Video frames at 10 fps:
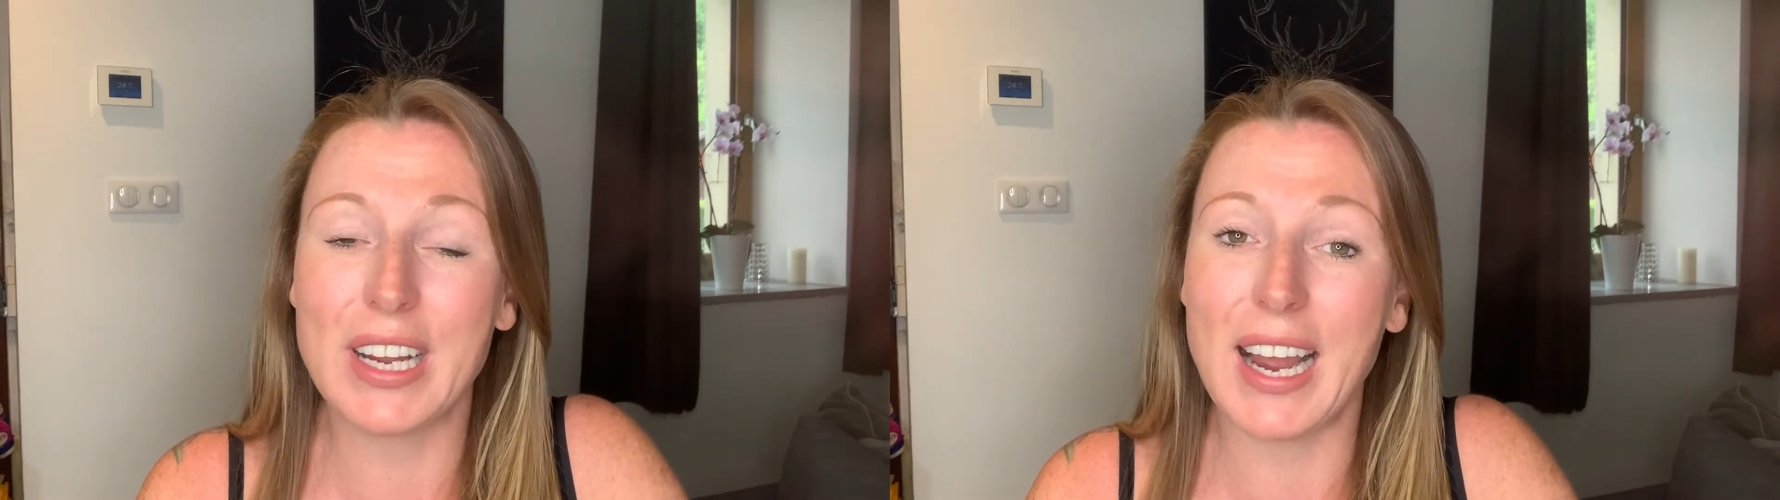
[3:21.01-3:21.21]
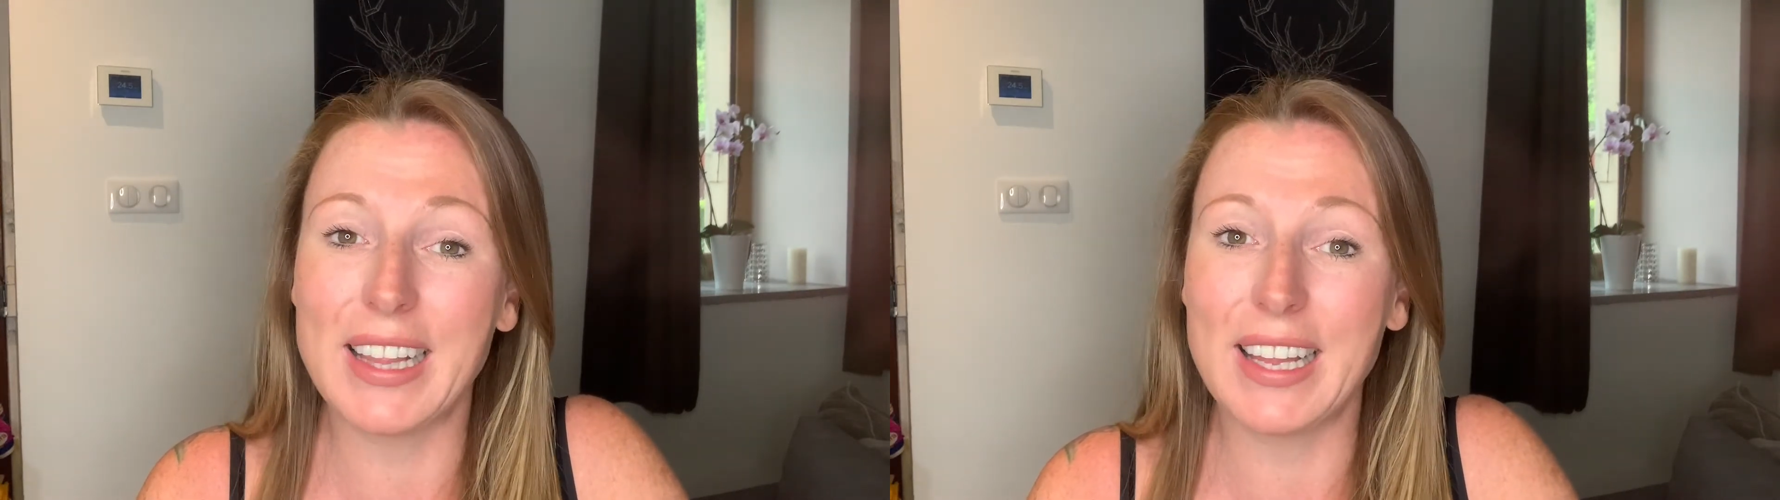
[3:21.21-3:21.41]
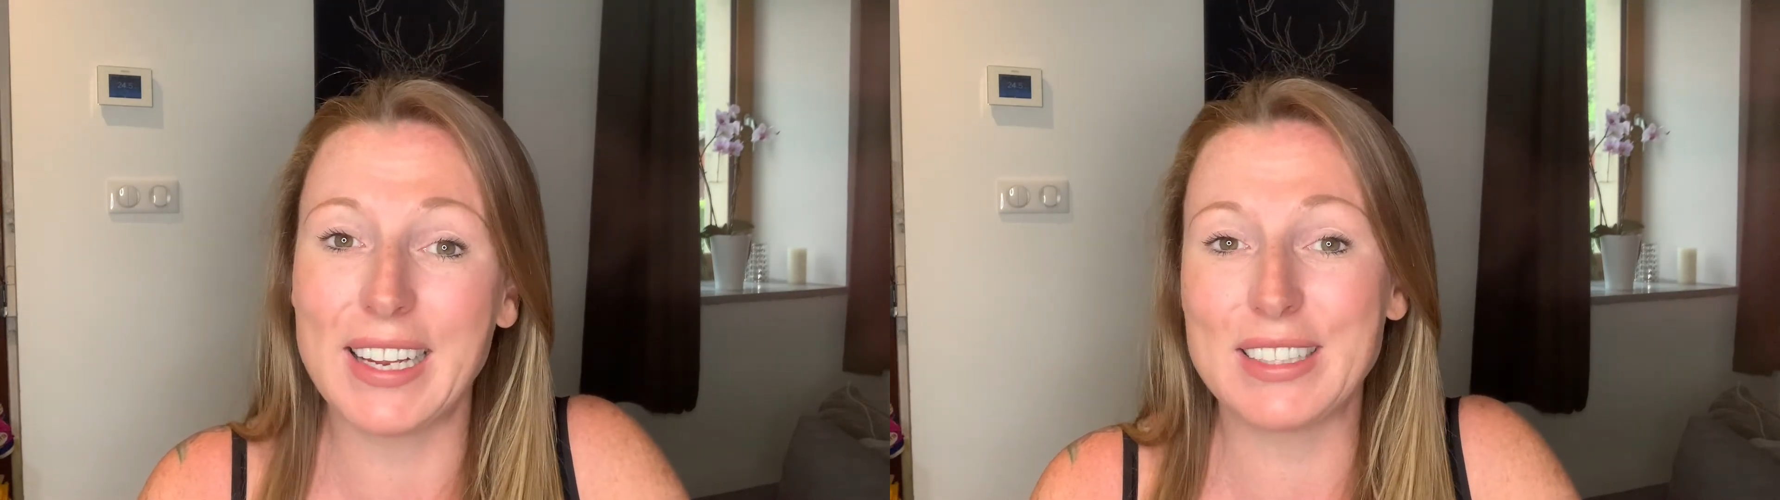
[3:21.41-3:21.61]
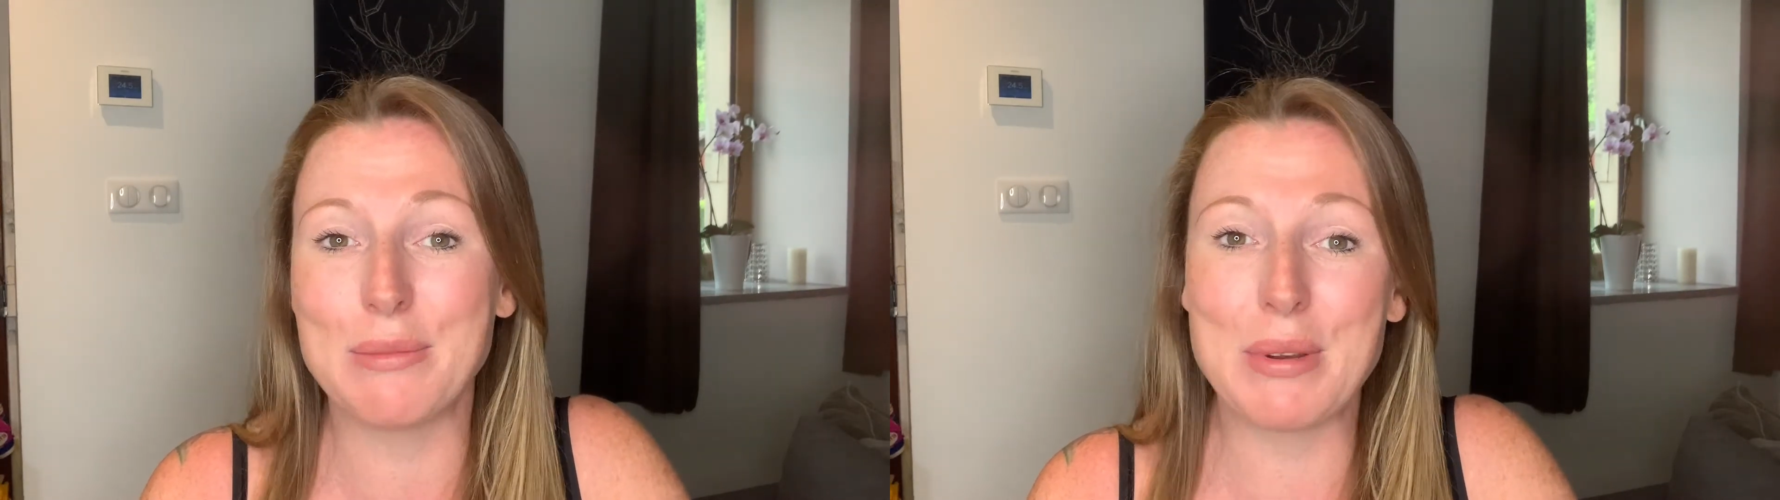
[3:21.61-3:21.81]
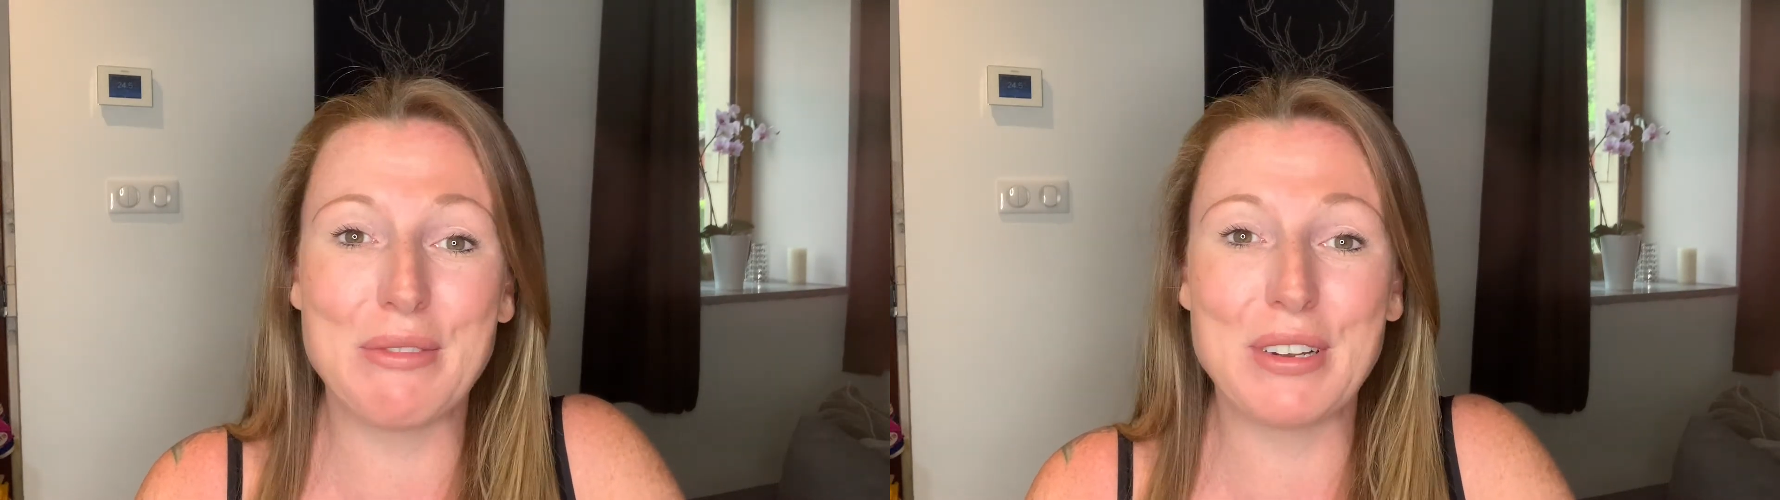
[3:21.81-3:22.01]
I like to
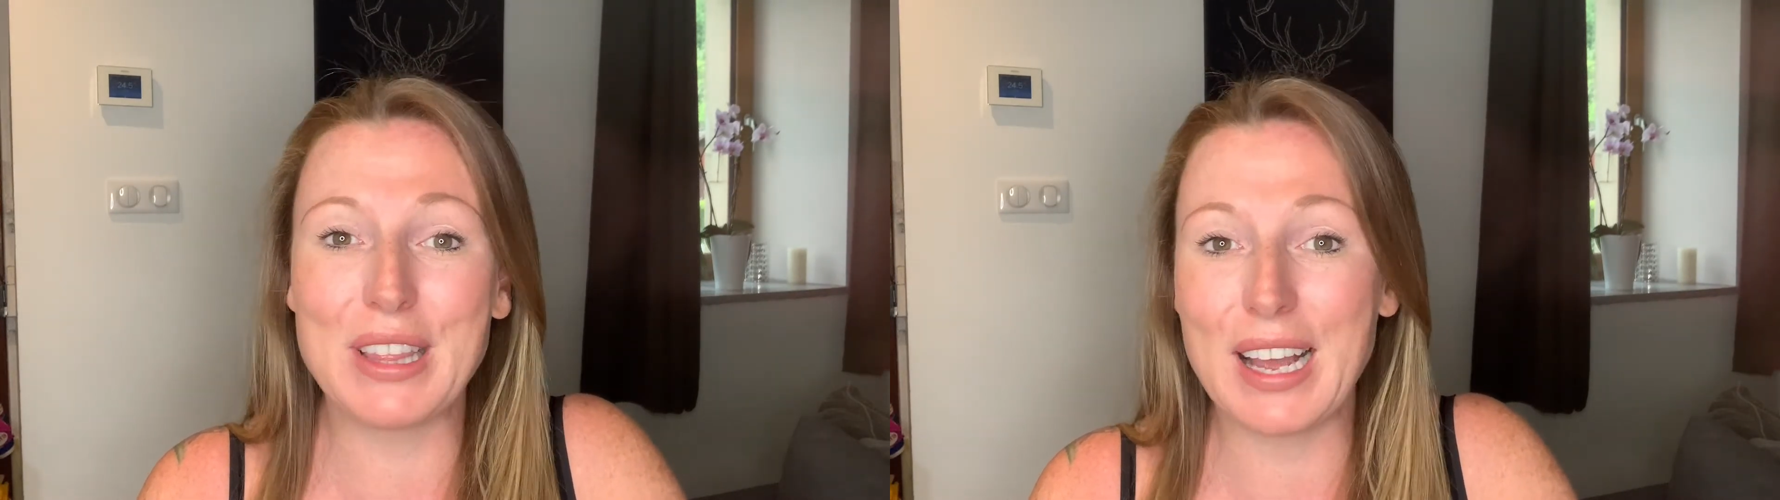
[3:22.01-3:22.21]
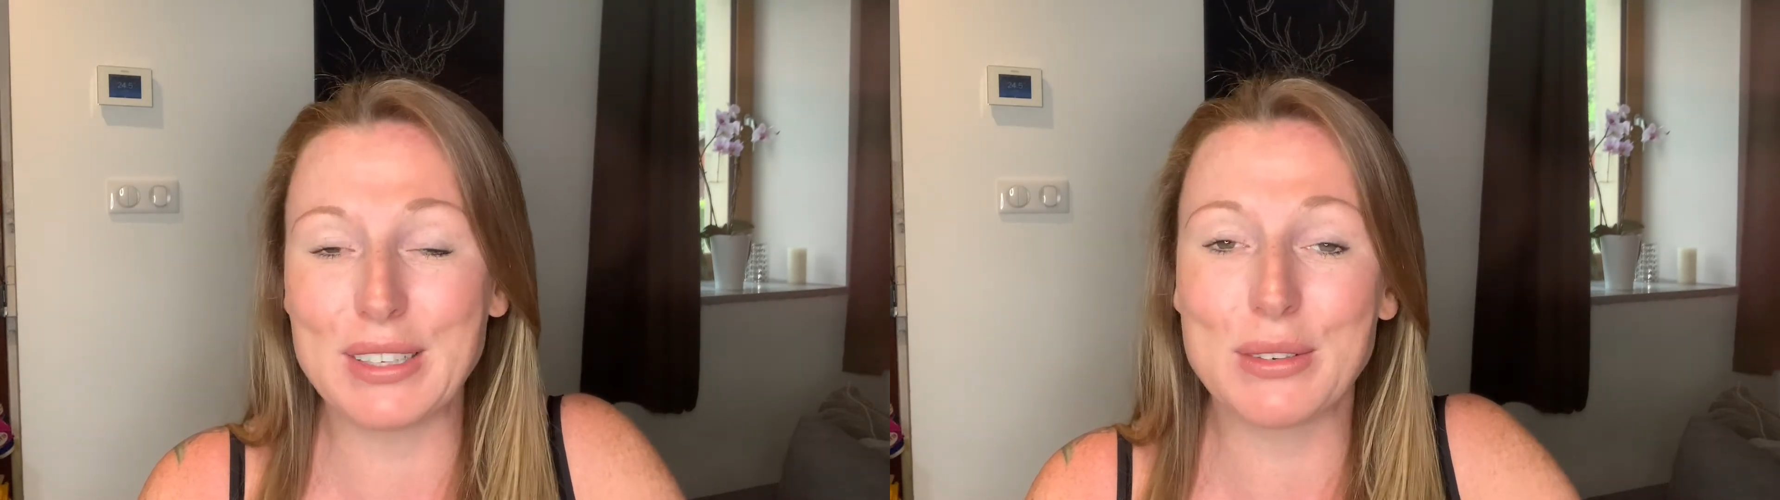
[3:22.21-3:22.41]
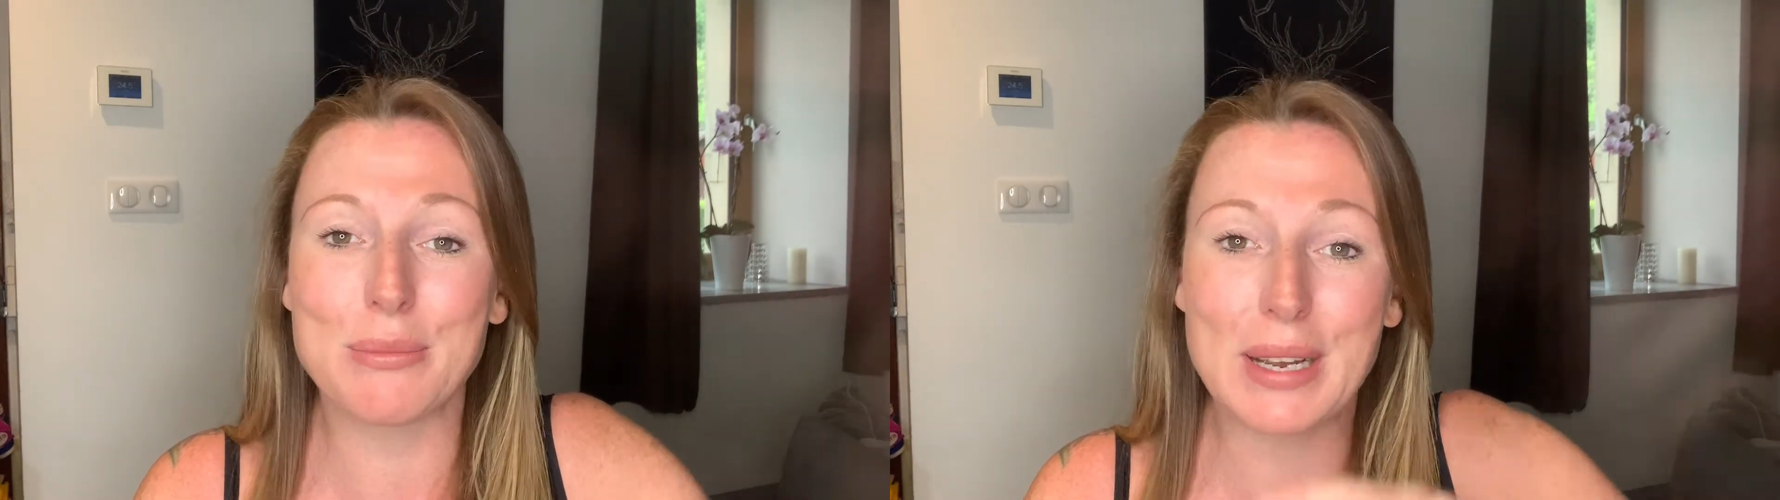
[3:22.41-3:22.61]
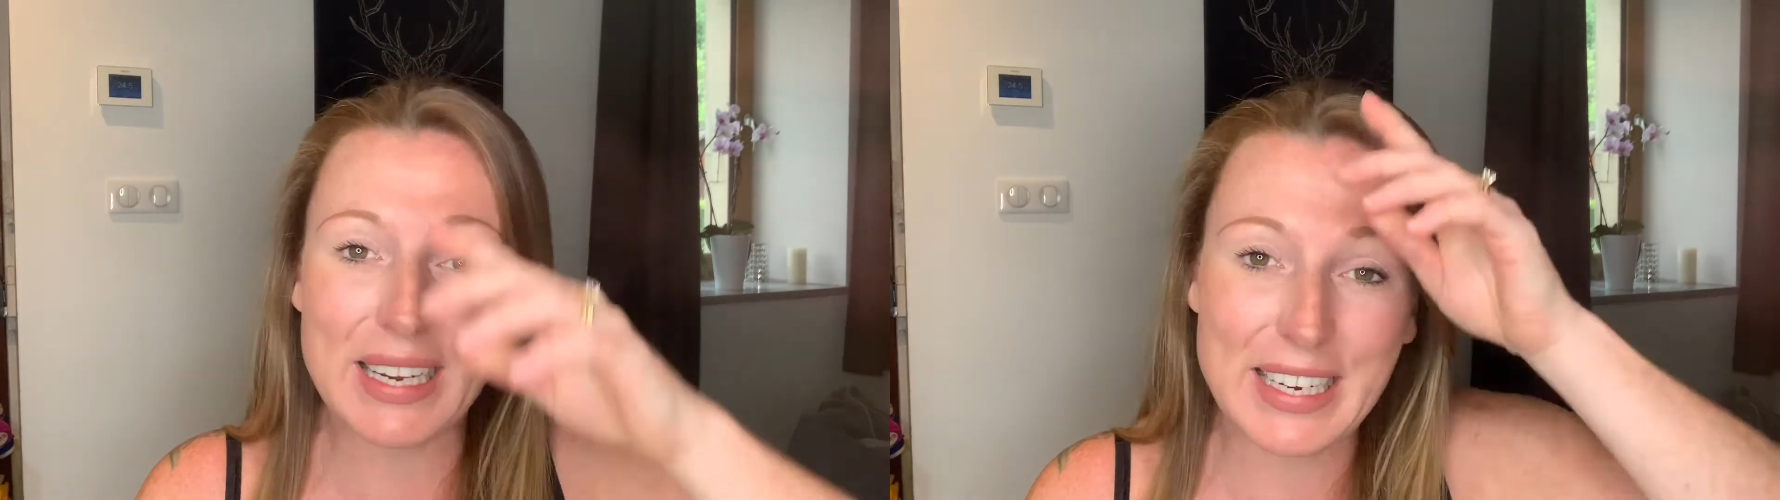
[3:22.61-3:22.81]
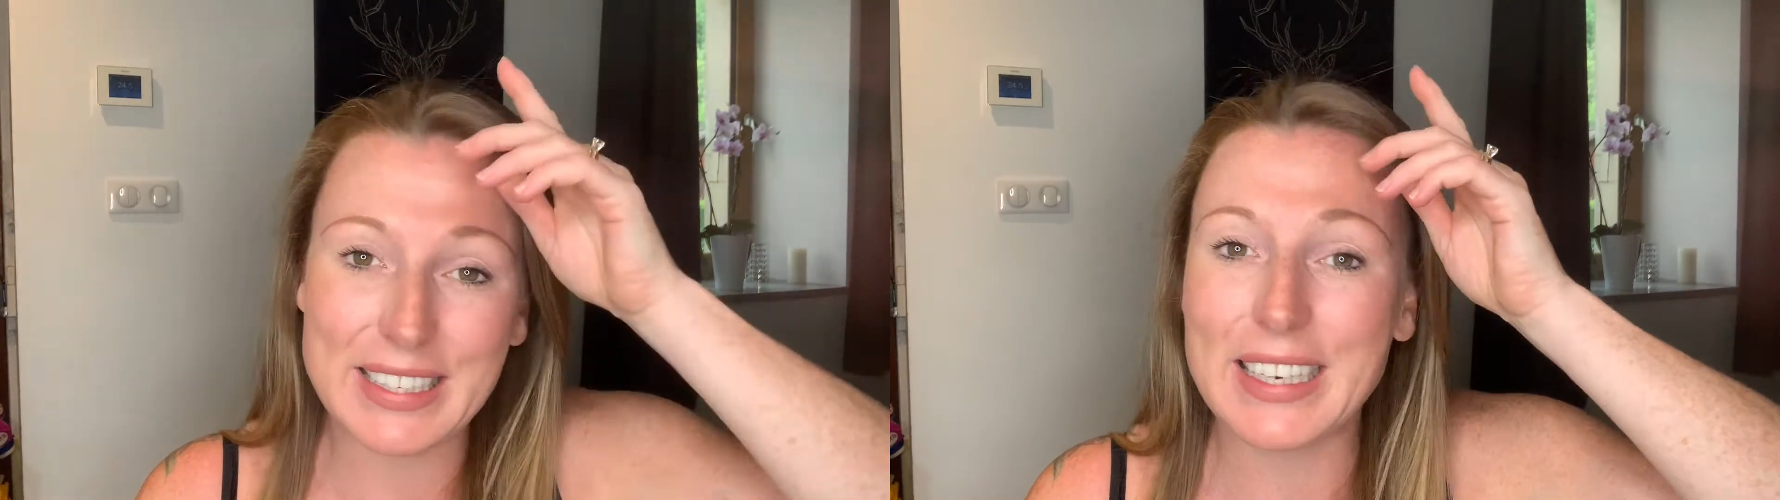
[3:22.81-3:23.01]
be relaxed with my eating,